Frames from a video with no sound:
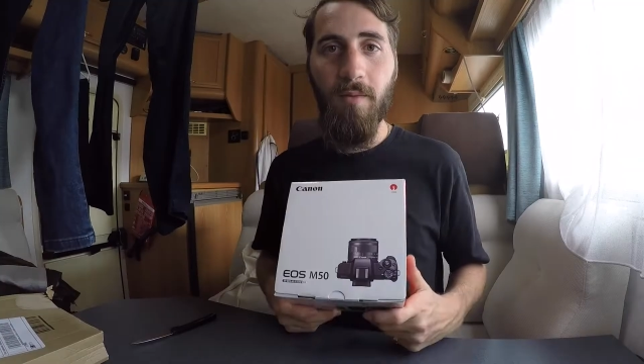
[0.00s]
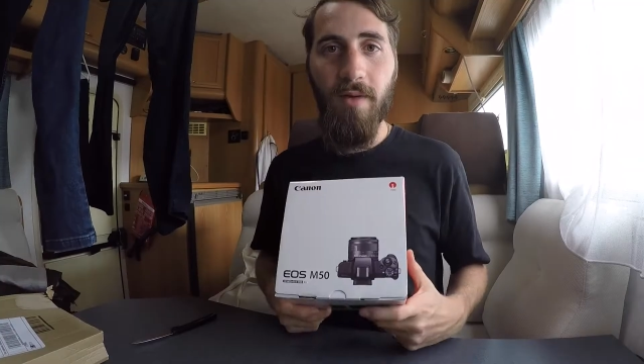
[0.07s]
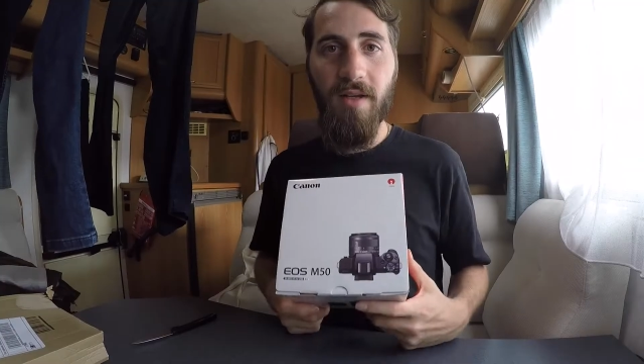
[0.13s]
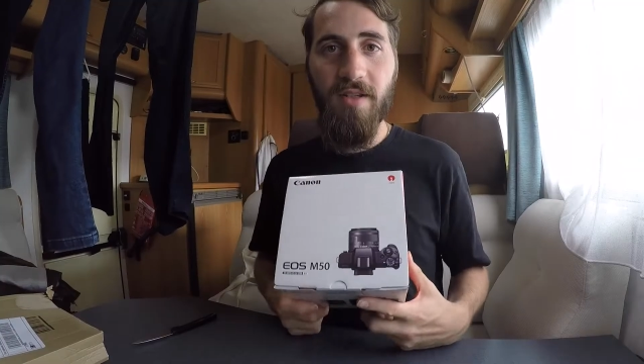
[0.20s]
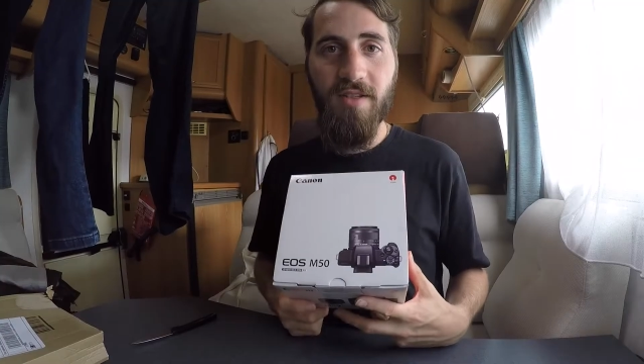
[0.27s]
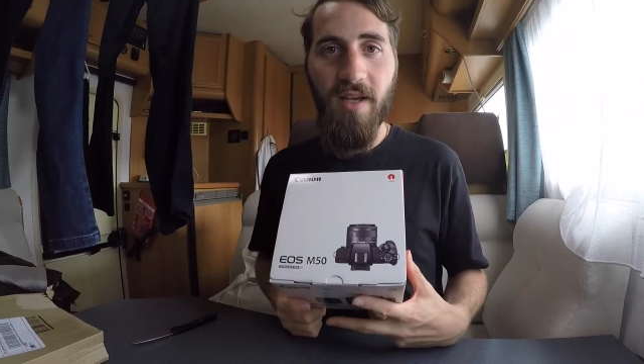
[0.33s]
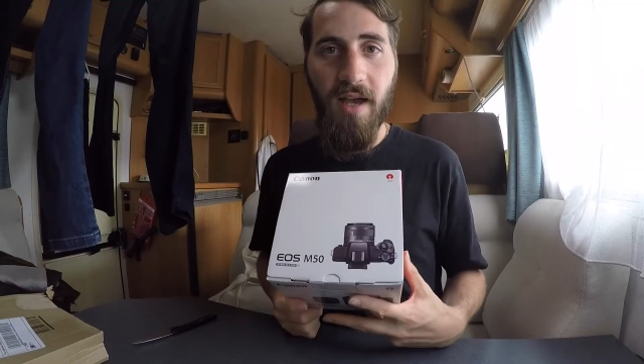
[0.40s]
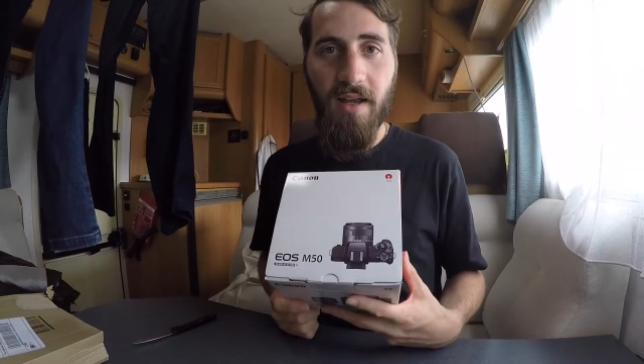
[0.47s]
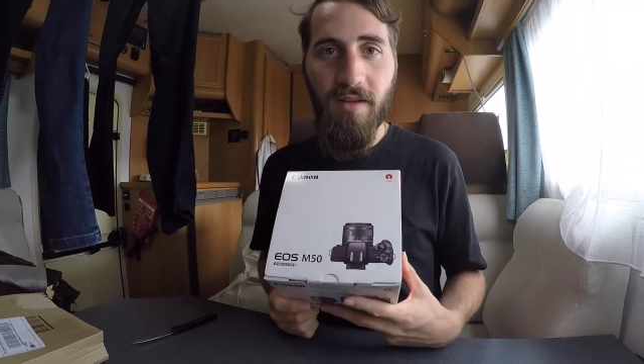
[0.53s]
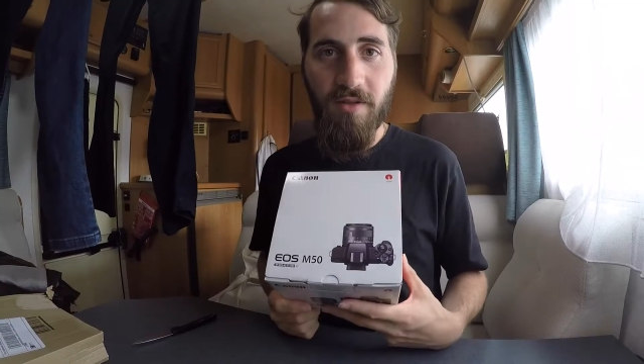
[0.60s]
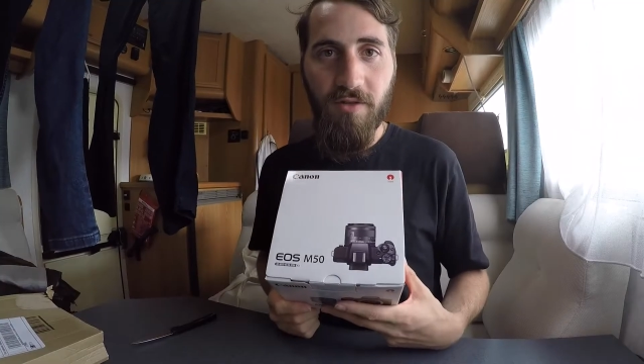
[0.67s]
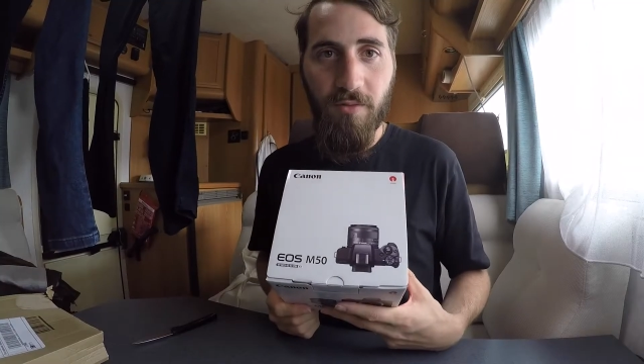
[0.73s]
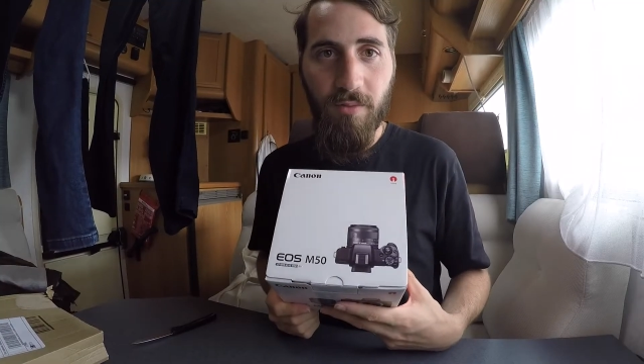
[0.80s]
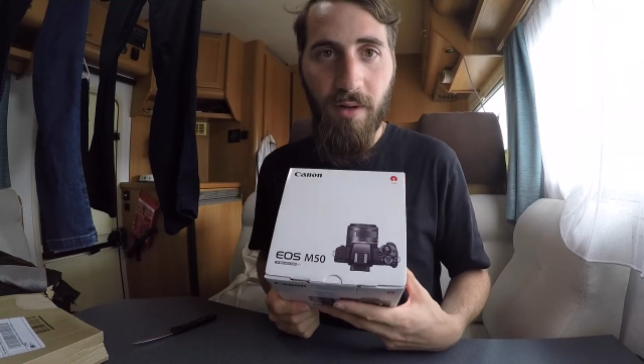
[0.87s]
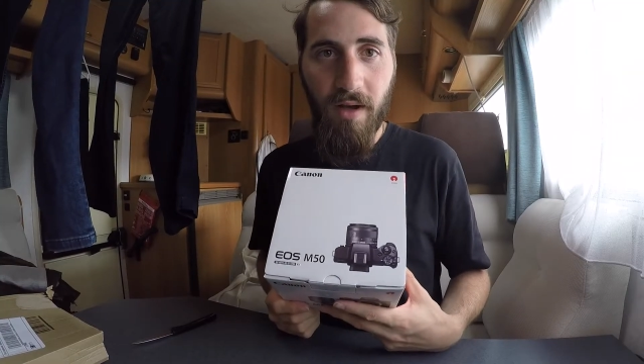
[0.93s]
we decided
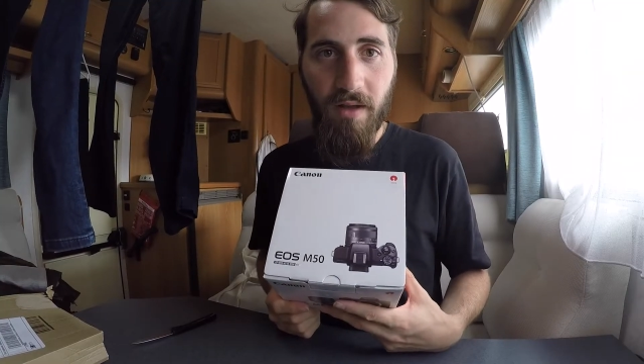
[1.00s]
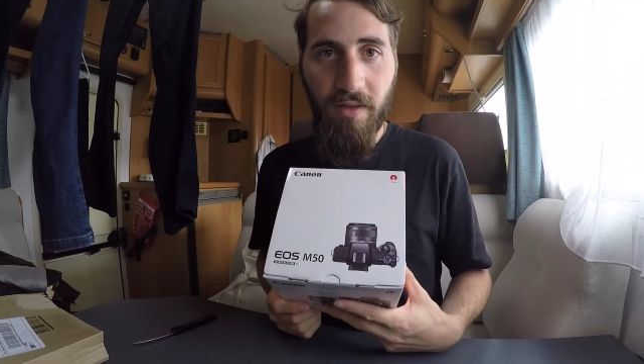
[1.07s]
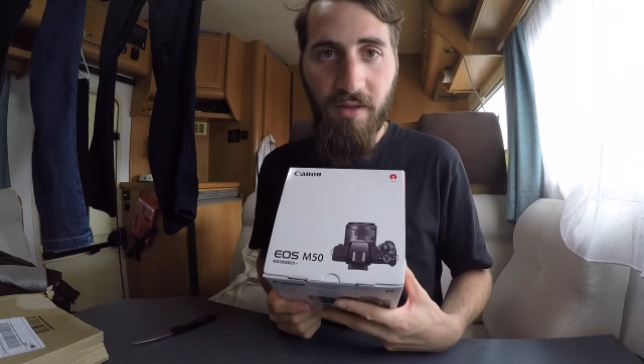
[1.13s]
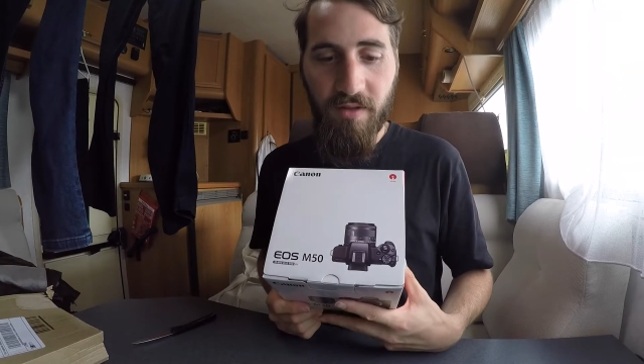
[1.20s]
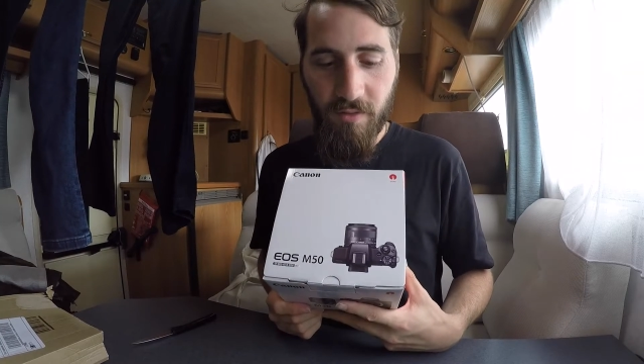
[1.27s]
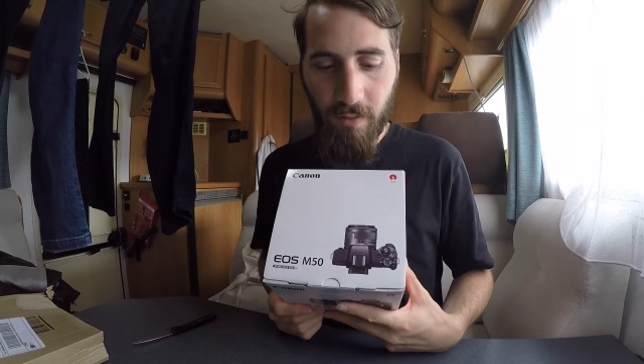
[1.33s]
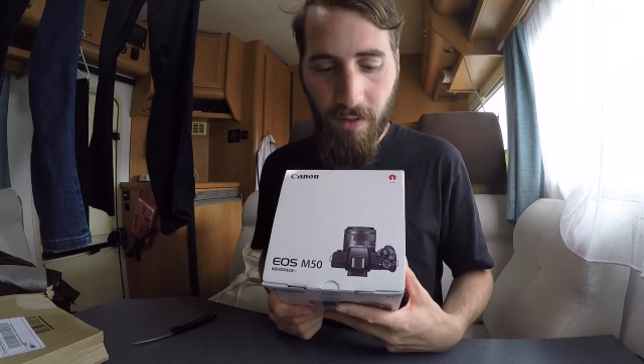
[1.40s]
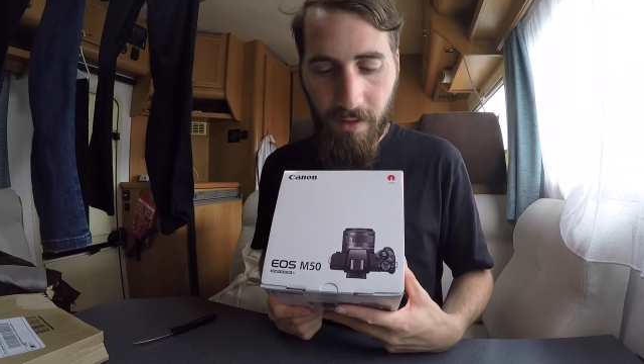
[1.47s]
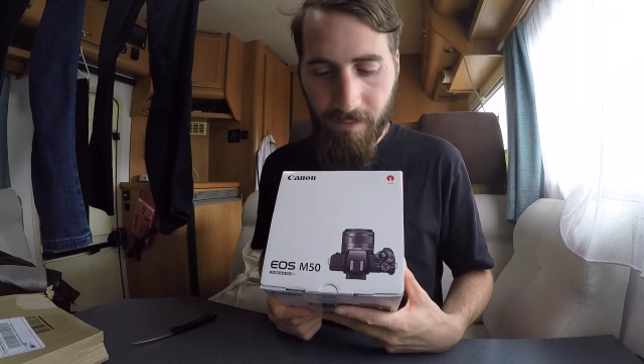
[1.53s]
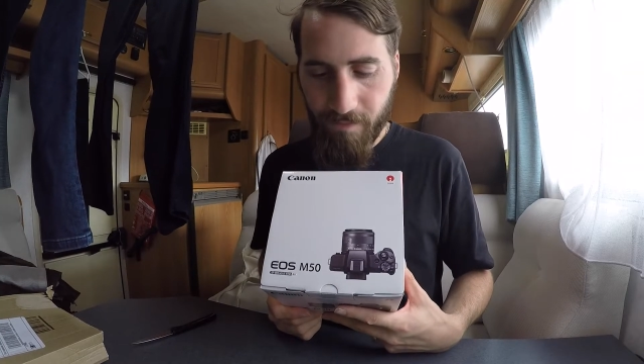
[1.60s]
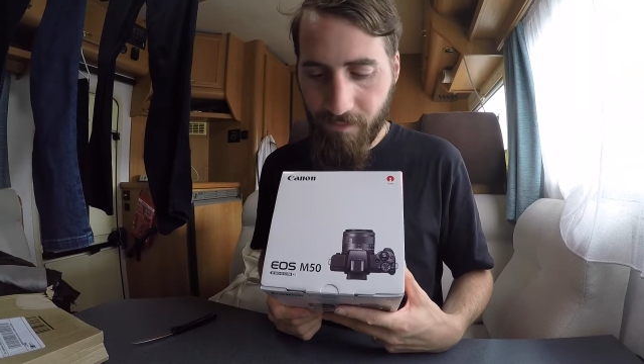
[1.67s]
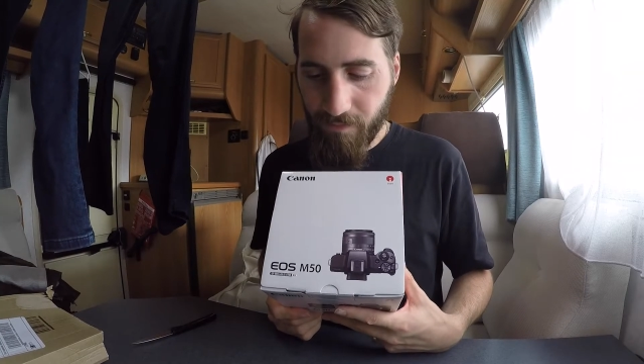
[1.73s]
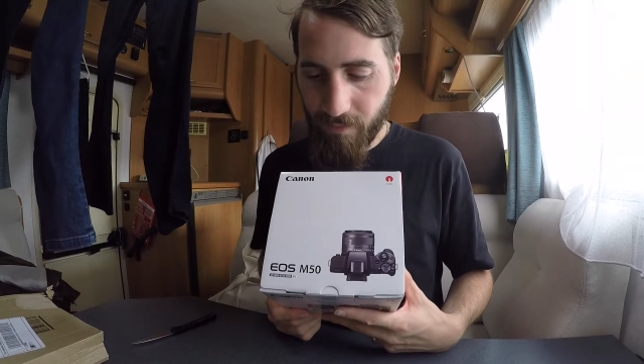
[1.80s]
to buy this one,